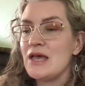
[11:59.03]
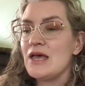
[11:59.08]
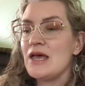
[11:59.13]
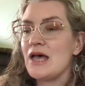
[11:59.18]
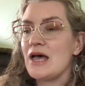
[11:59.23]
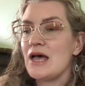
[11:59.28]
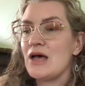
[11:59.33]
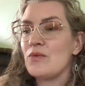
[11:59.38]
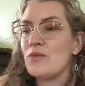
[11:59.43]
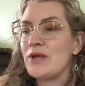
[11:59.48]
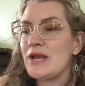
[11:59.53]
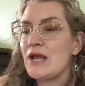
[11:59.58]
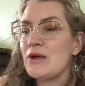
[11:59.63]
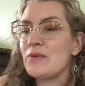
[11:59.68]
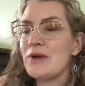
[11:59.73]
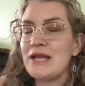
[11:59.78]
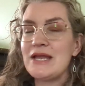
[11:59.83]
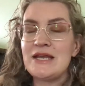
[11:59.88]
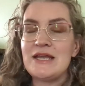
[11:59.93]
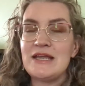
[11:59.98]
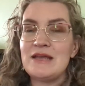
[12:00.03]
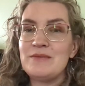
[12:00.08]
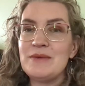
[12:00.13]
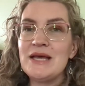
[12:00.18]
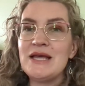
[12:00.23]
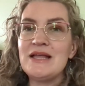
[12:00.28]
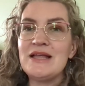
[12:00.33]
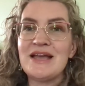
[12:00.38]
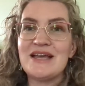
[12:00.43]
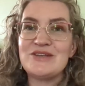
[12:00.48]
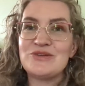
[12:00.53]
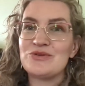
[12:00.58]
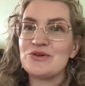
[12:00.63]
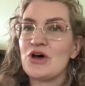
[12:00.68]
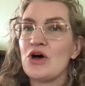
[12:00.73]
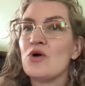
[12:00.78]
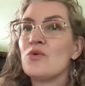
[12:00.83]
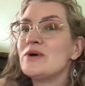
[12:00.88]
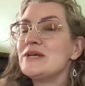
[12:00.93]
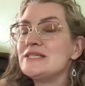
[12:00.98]
Uh, when I write an email, I don't
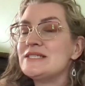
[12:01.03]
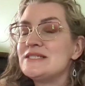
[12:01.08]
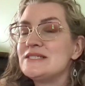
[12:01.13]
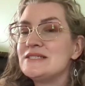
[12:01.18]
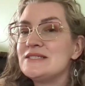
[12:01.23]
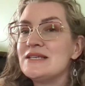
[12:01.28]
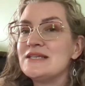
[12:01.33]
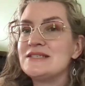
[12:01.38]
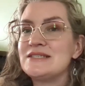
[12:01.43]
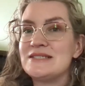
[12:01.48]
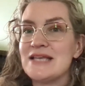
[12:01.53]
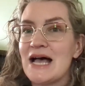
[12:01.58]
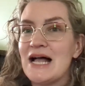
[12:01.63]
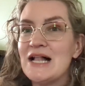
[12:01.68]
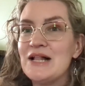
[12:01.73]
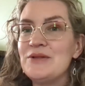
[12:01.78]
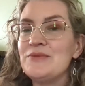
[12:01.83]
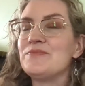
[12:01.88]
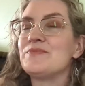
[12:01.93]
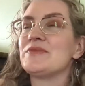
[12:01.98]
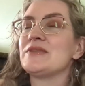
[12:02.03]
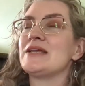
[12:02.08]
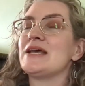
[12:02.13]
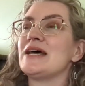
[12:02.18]
always sell.